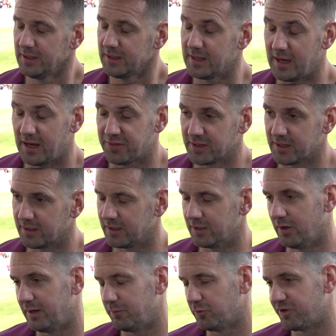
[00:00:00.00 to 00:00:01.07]
Yeah, I think you
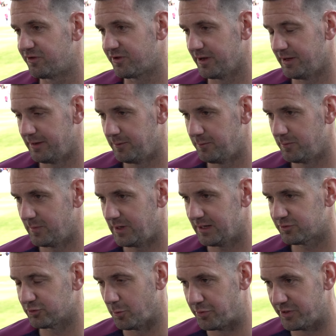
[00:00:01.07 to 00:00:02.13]
know I was um, I
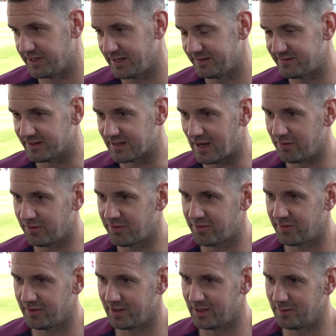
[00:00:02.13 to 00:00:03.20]
sort of predated
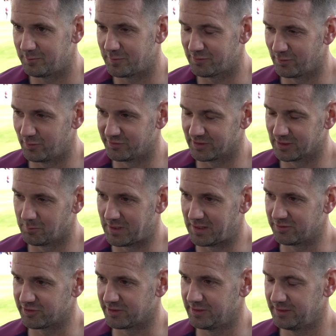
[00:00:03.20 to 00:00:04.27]
Gareth uh, before he was England
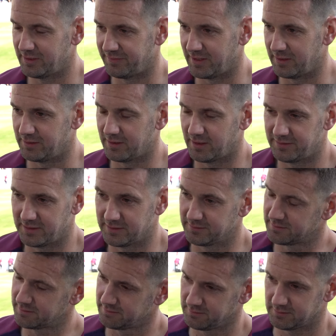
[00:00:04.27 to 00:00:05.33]
manager, and then and then